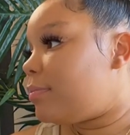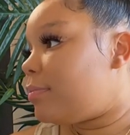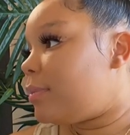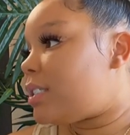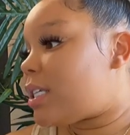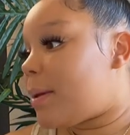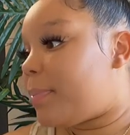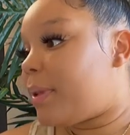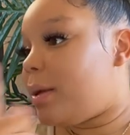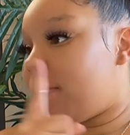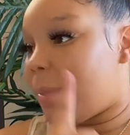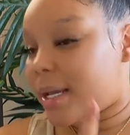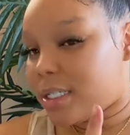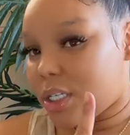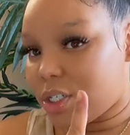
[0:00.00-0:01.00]
simply
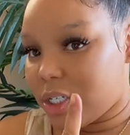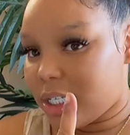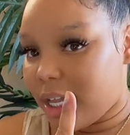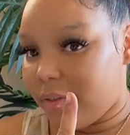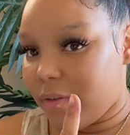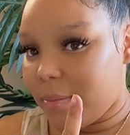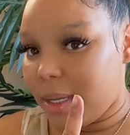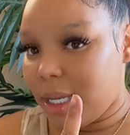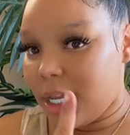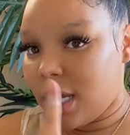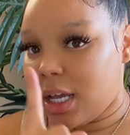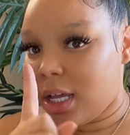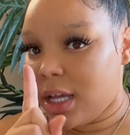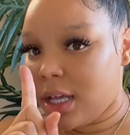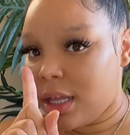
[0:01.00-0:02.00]
my sister's giving me
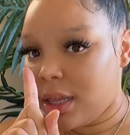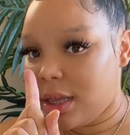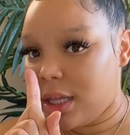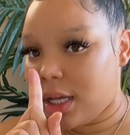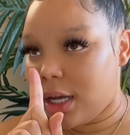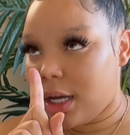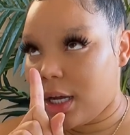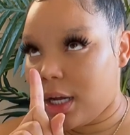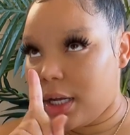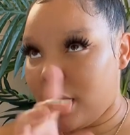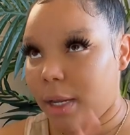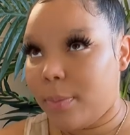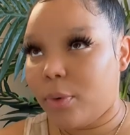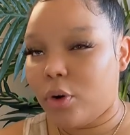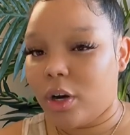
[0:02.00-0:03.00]
the
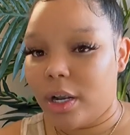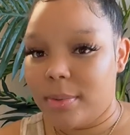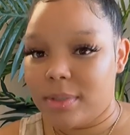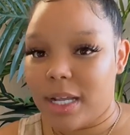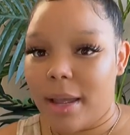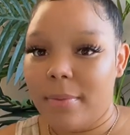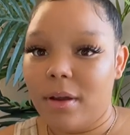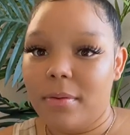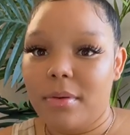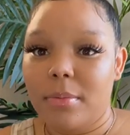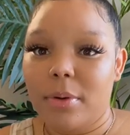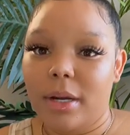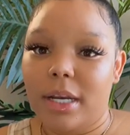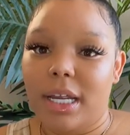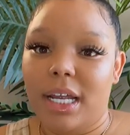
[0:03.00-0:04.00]
nipple cream. So I'm going to be
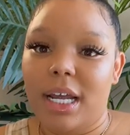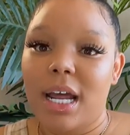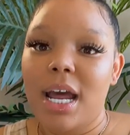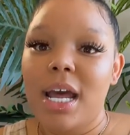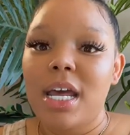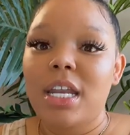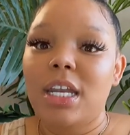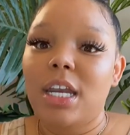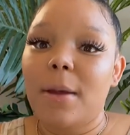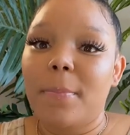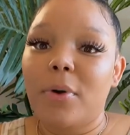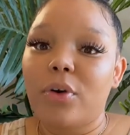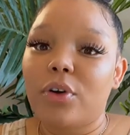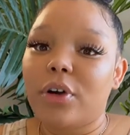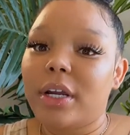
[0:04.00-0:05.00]
bringing
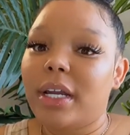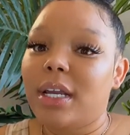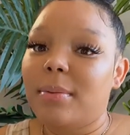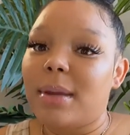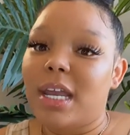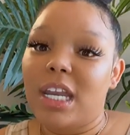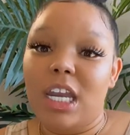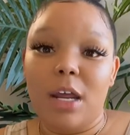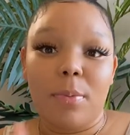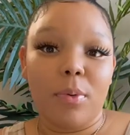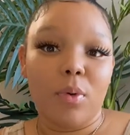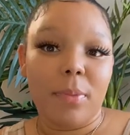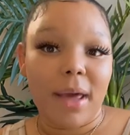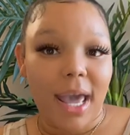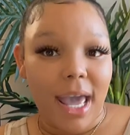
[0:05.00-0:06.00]
nipple cream and
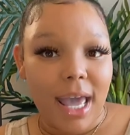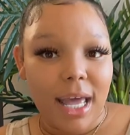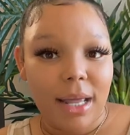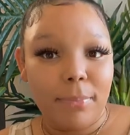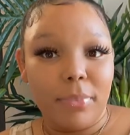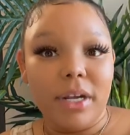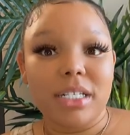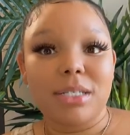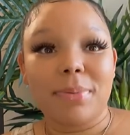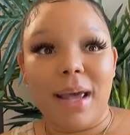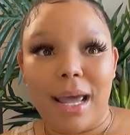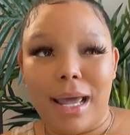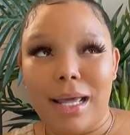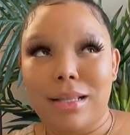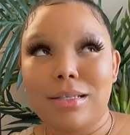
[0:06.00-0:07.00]
nipple pad, breast
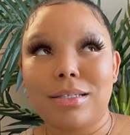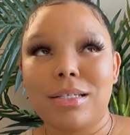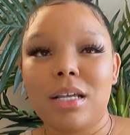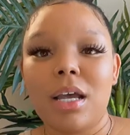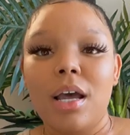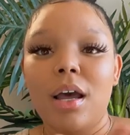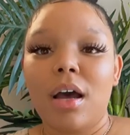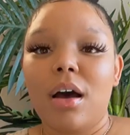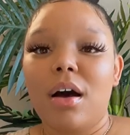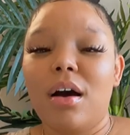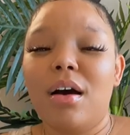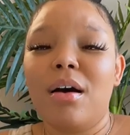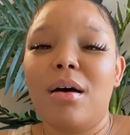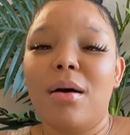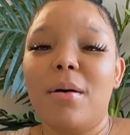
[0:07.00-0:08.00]
pads
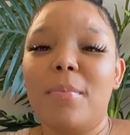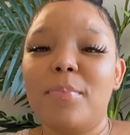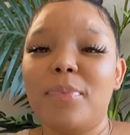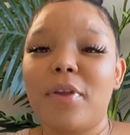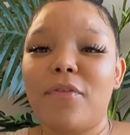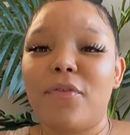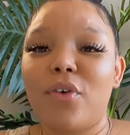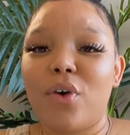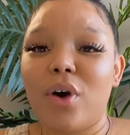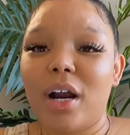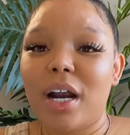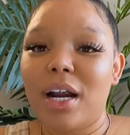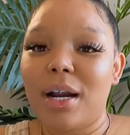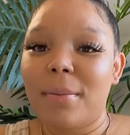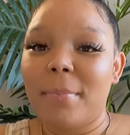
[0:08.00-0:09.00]

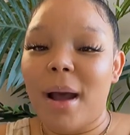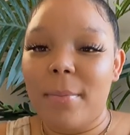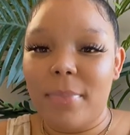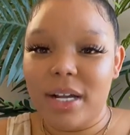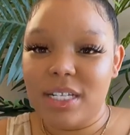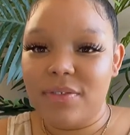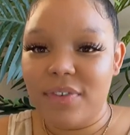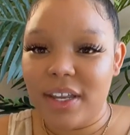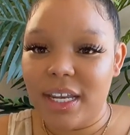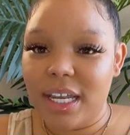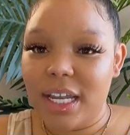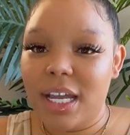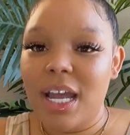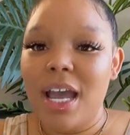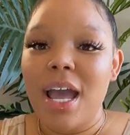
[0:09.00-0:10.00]
for my
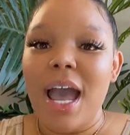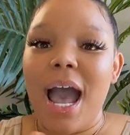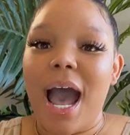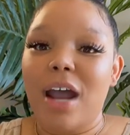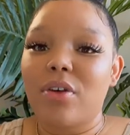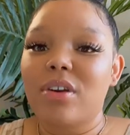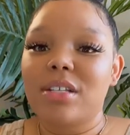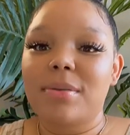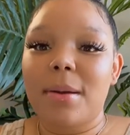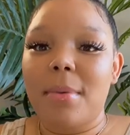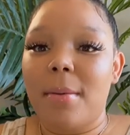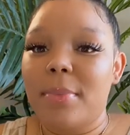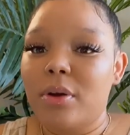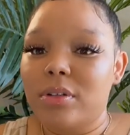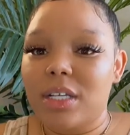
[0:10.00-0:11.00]
breastfeeding. I don't expect my
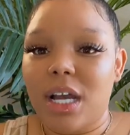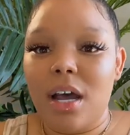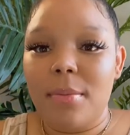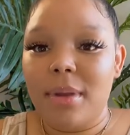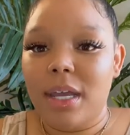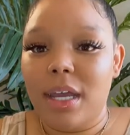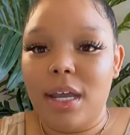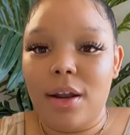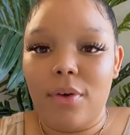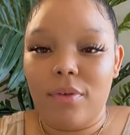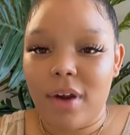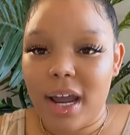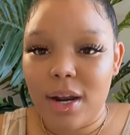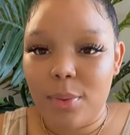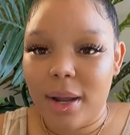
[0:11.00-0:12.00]
milk to come in
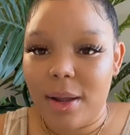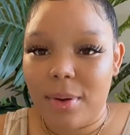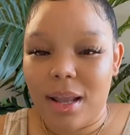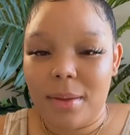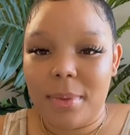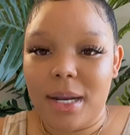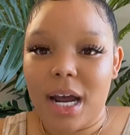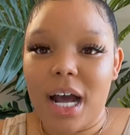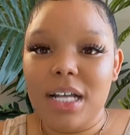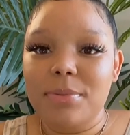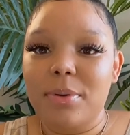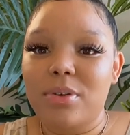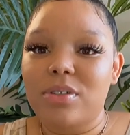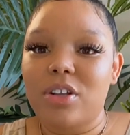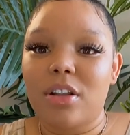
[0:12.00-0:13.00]
right away while the
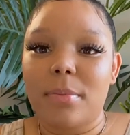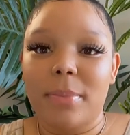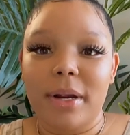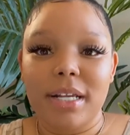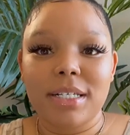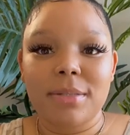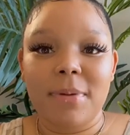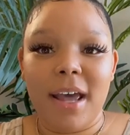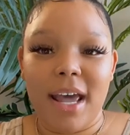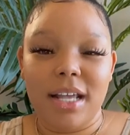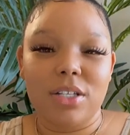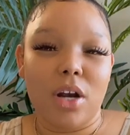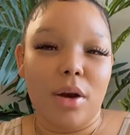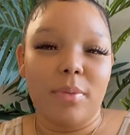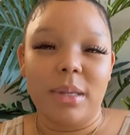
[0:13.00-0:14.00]
hospital, so the breast pads
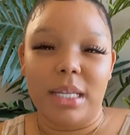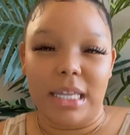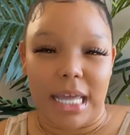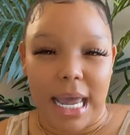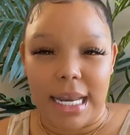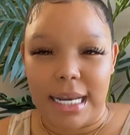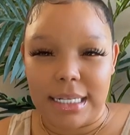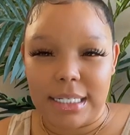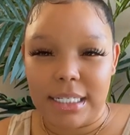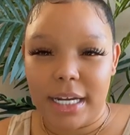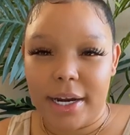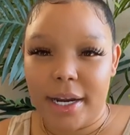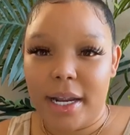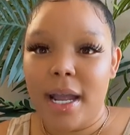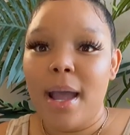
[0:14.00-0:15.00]
aren't really that
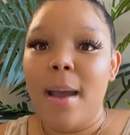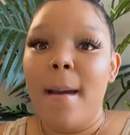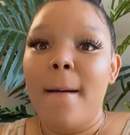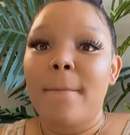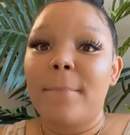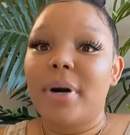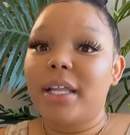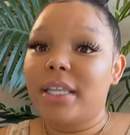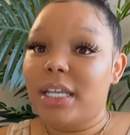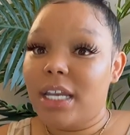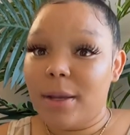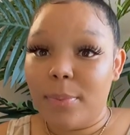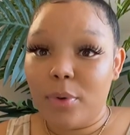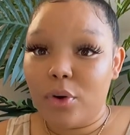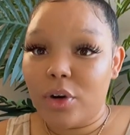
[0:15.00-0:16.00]
necessary, but the
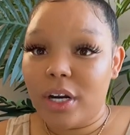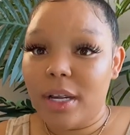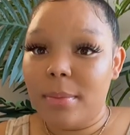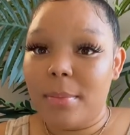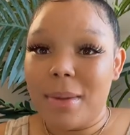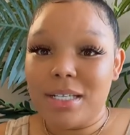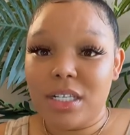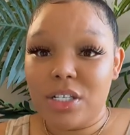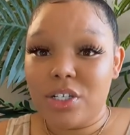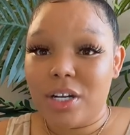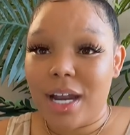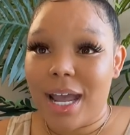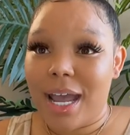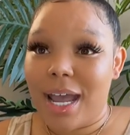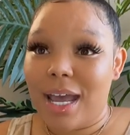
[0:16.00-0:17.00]
nipple cream, my sister
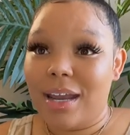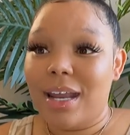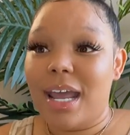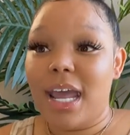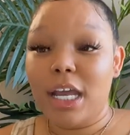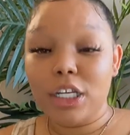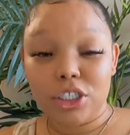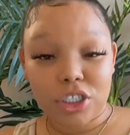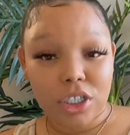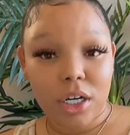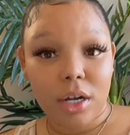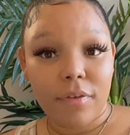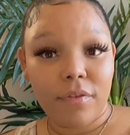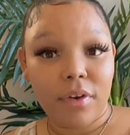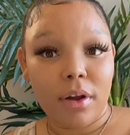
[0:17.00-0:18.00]
had
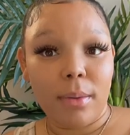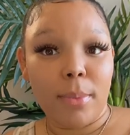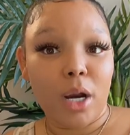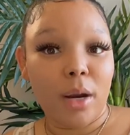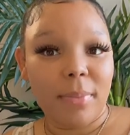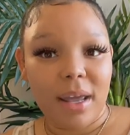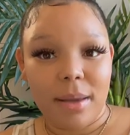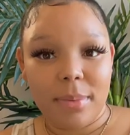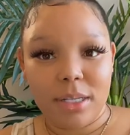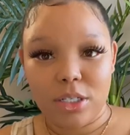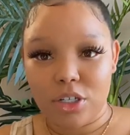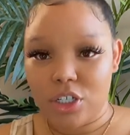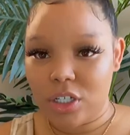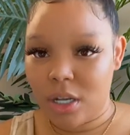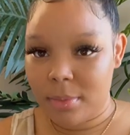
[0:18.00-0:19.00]
extra from her baby, so
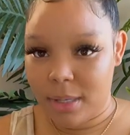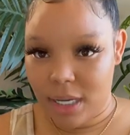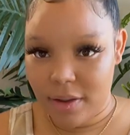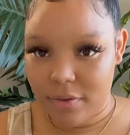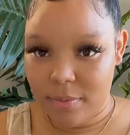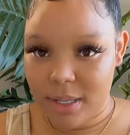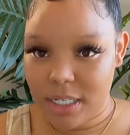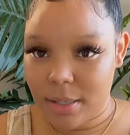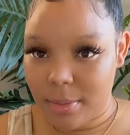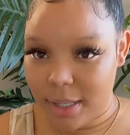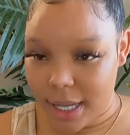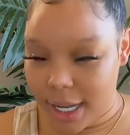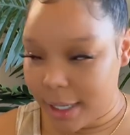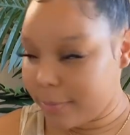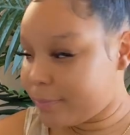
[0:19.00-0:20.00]
she's going to be giving me some of
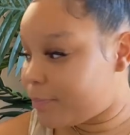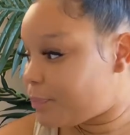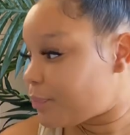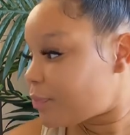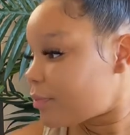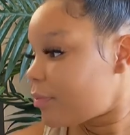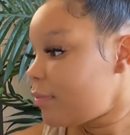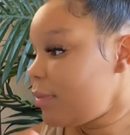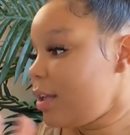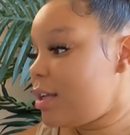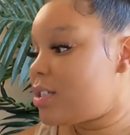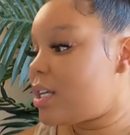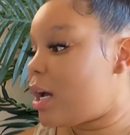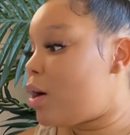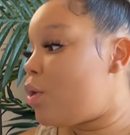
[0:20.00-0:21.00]
that.
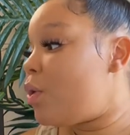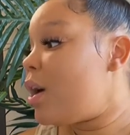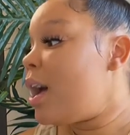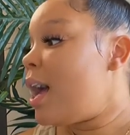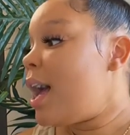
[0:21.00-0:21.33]
So